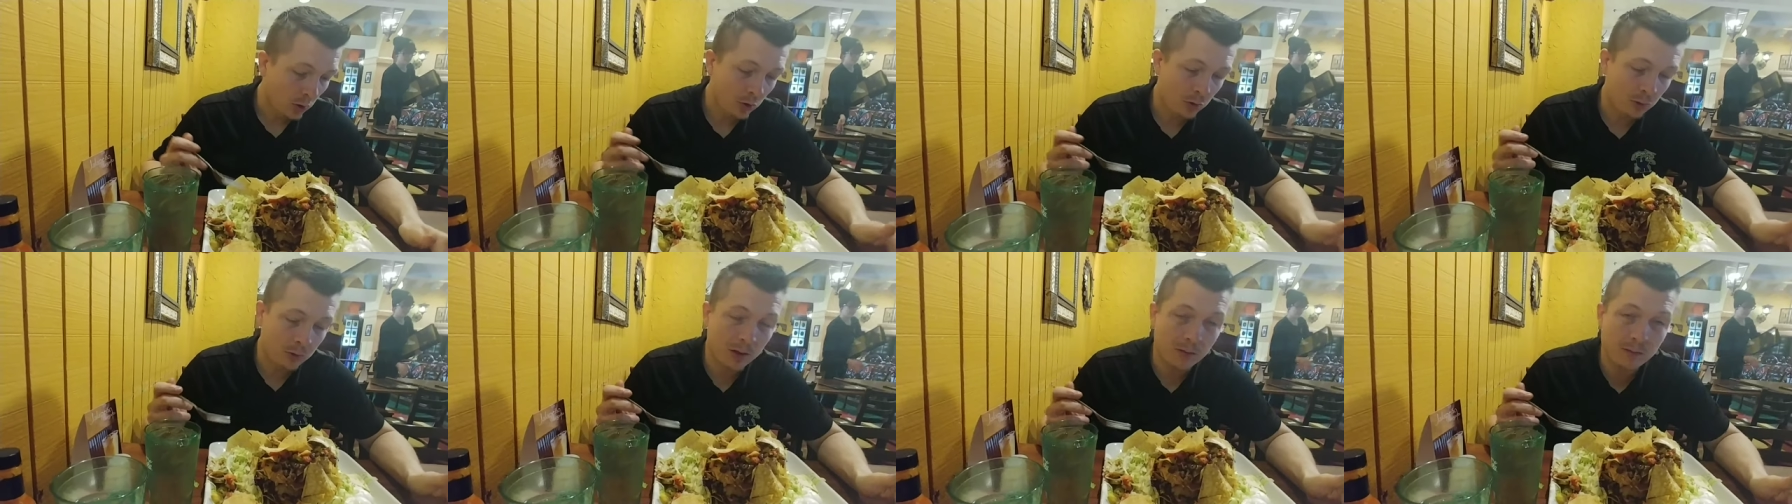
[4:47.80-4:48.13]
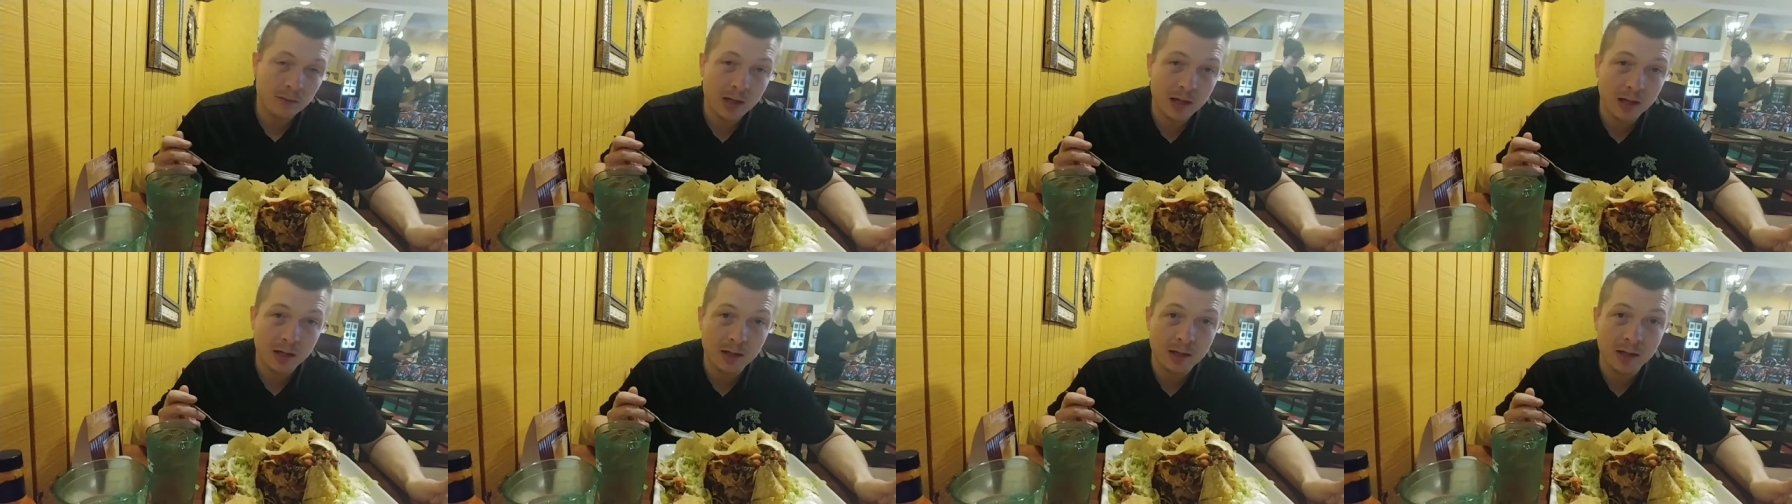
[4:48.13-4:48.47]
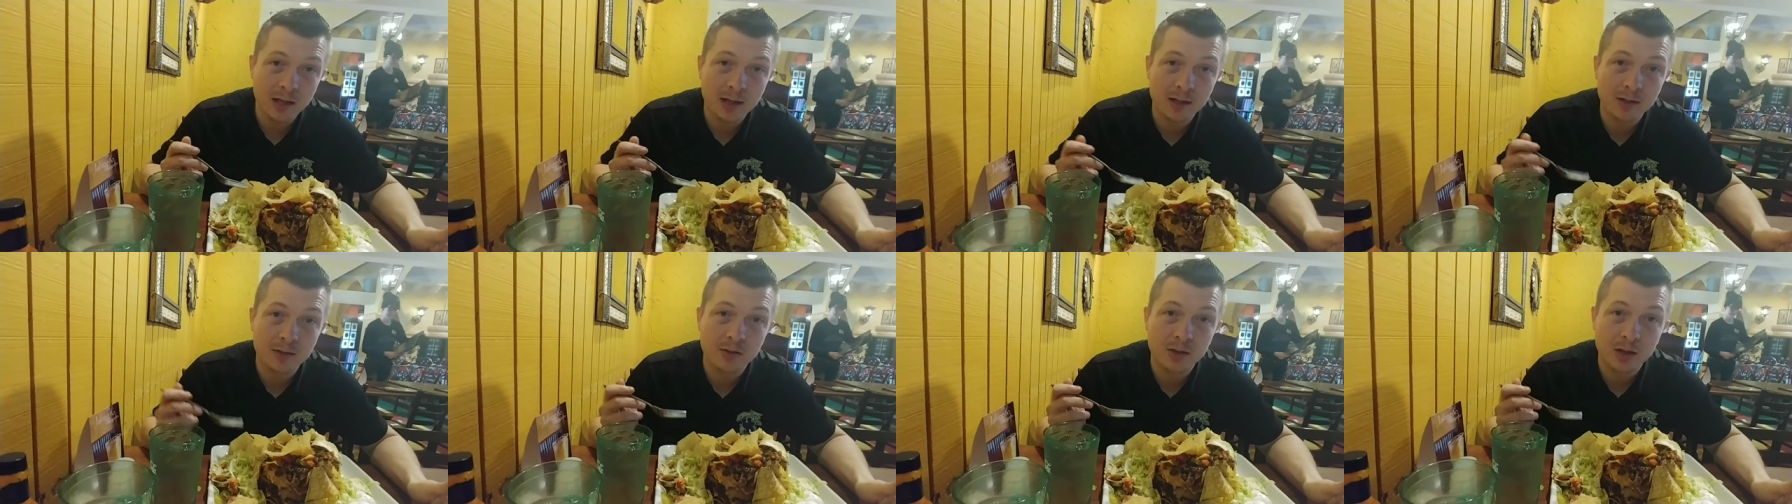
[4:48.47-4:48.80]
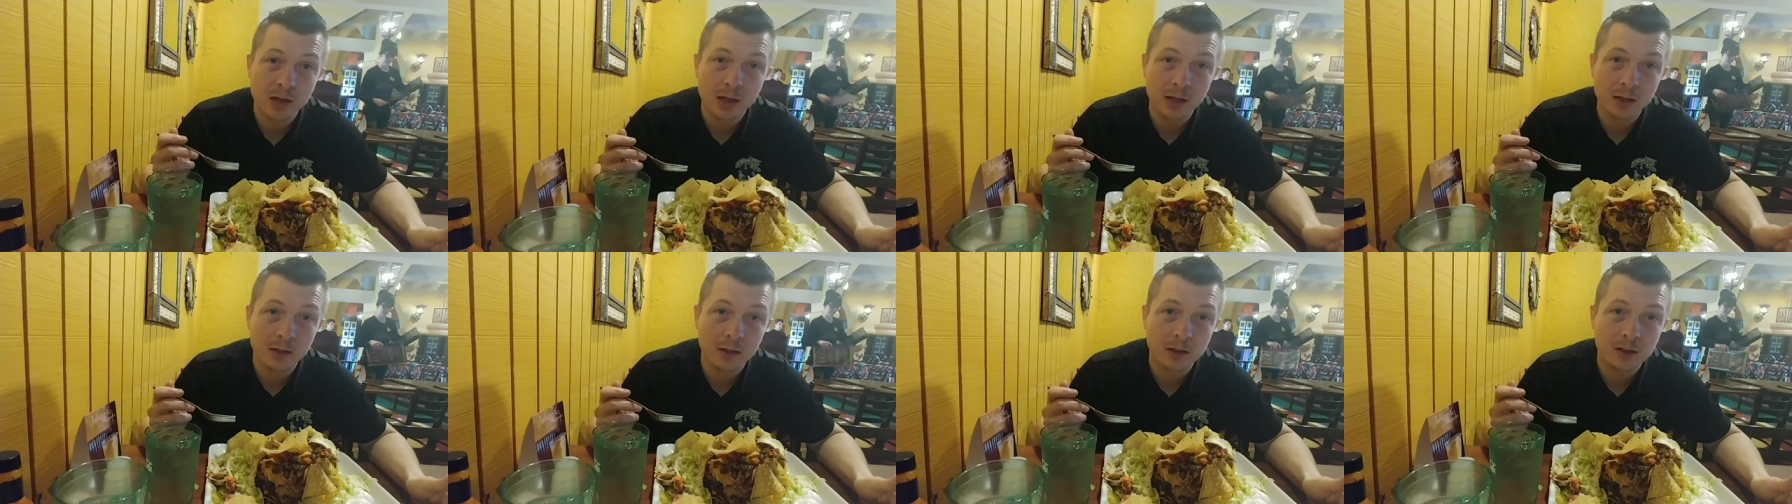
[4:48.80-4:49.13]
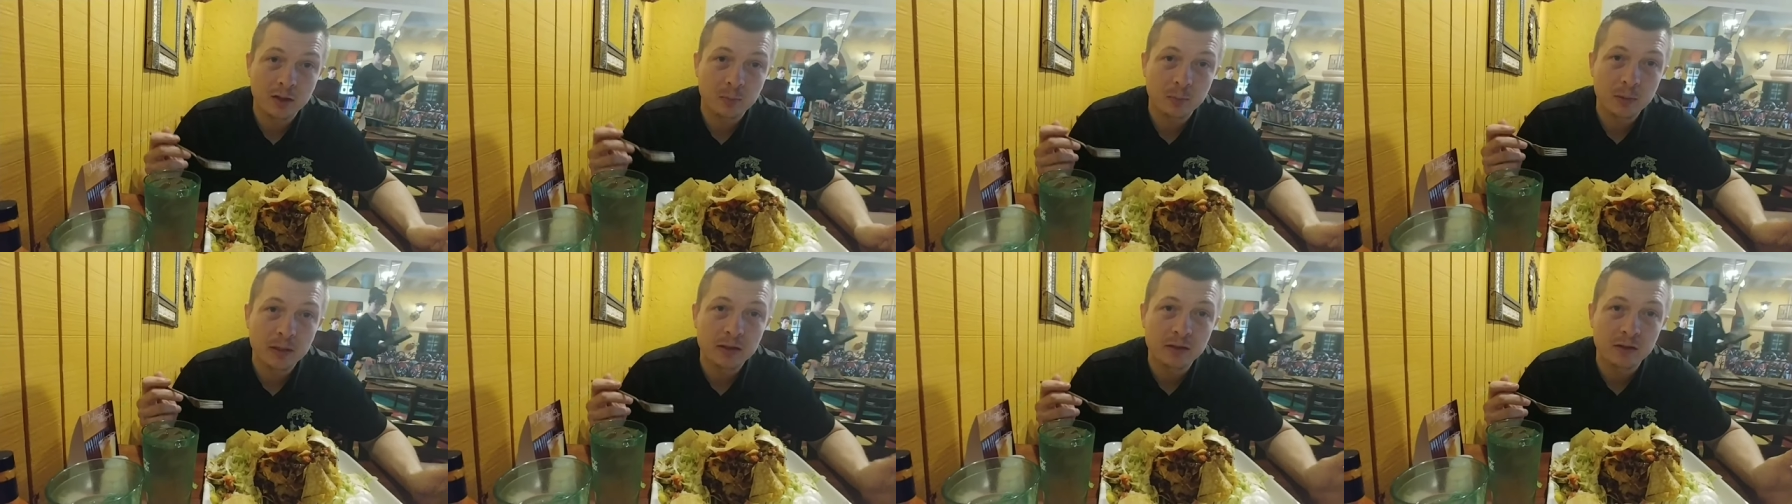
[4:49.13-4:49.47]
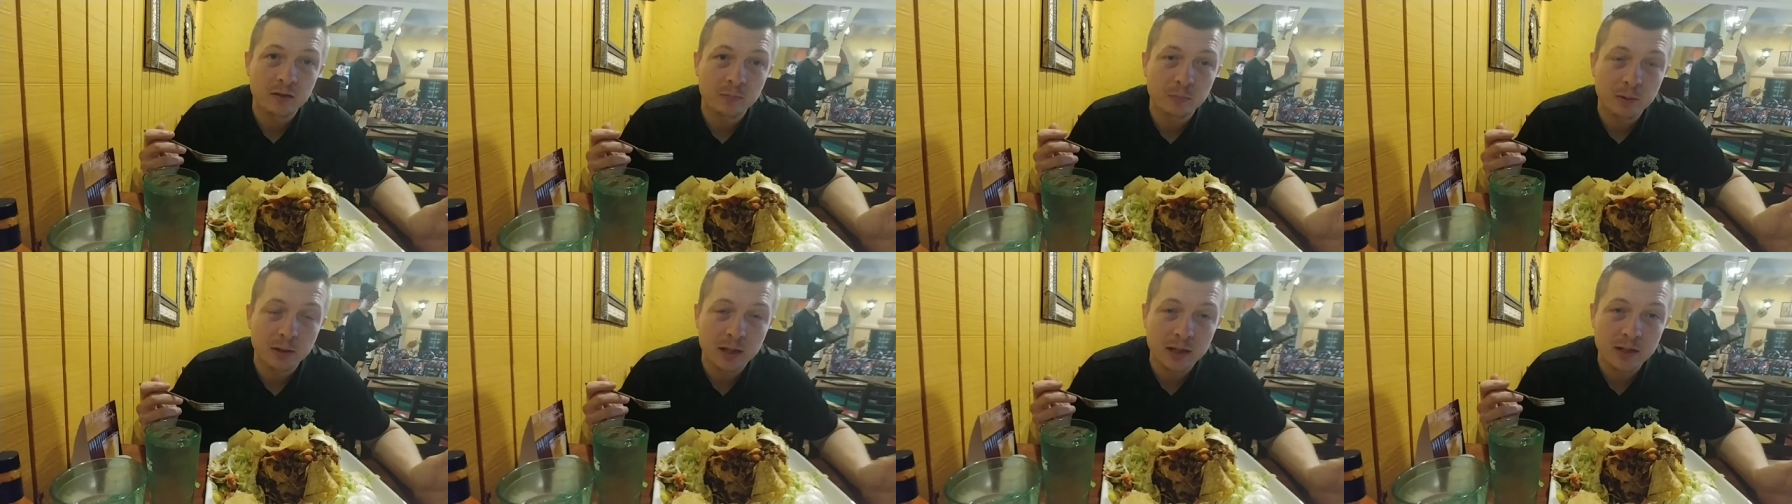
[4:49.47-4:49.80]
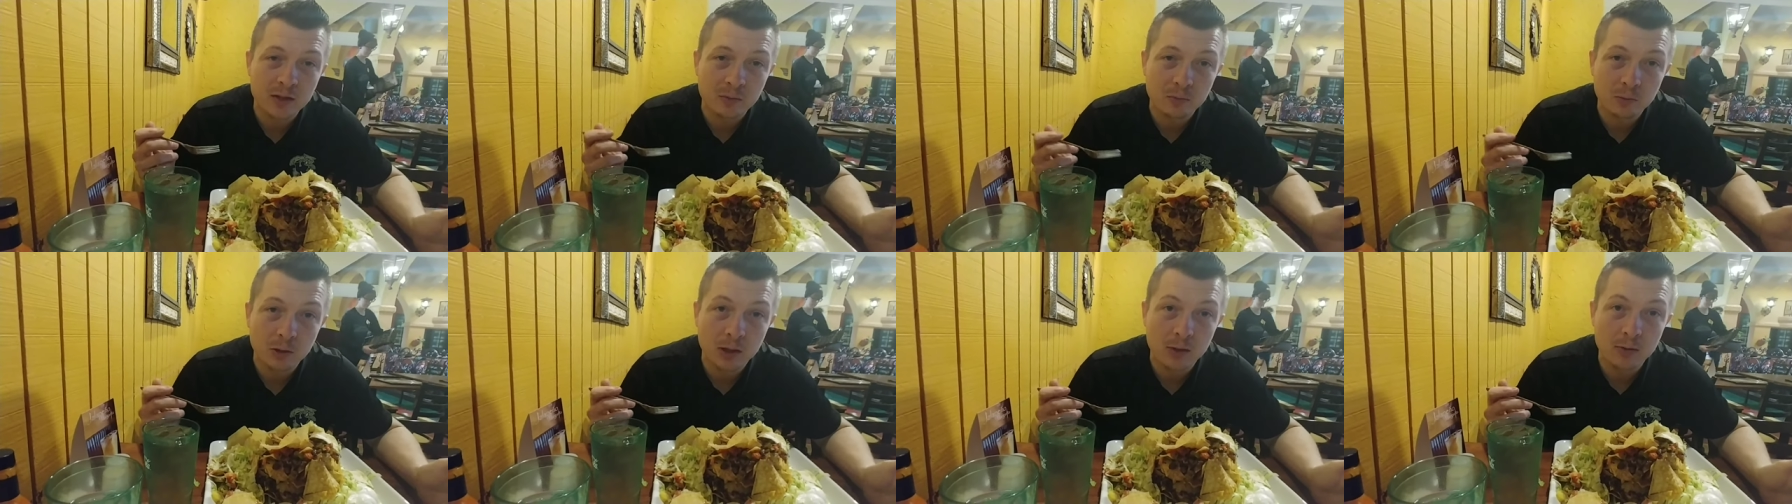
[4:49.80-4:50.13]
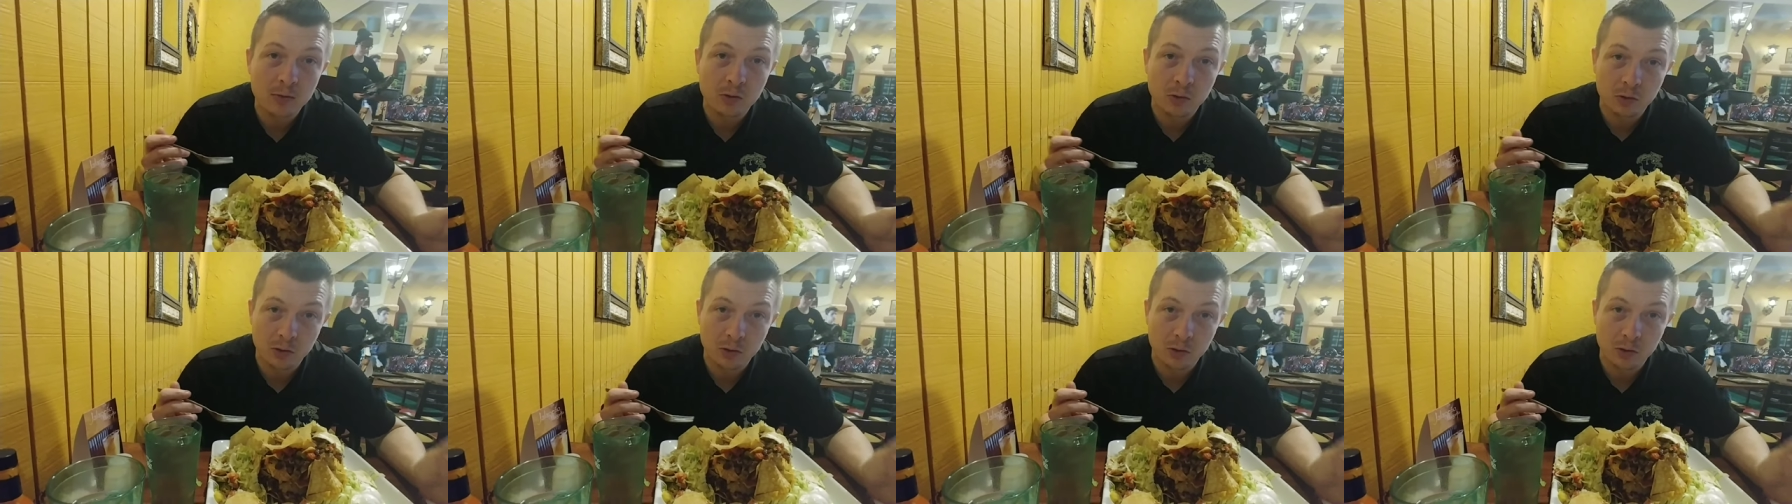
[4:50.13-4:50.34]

$12.99 is kind of expensive, but guess what?